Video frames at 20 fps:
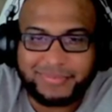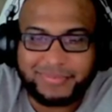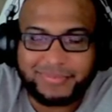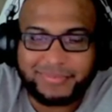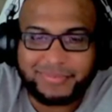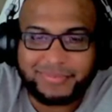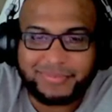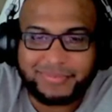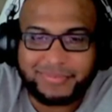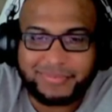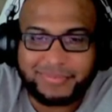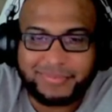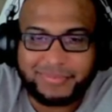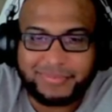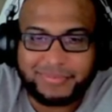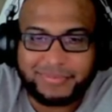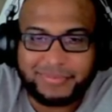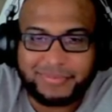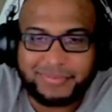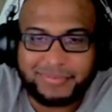
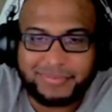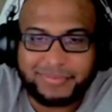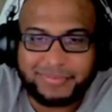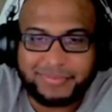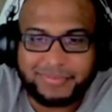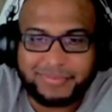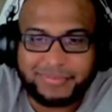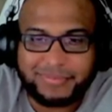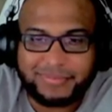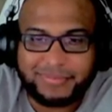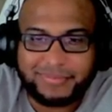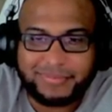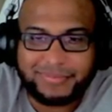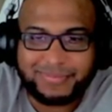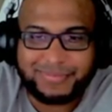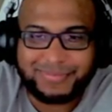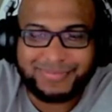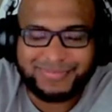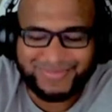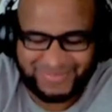
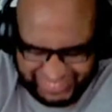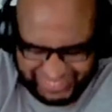(not speaking)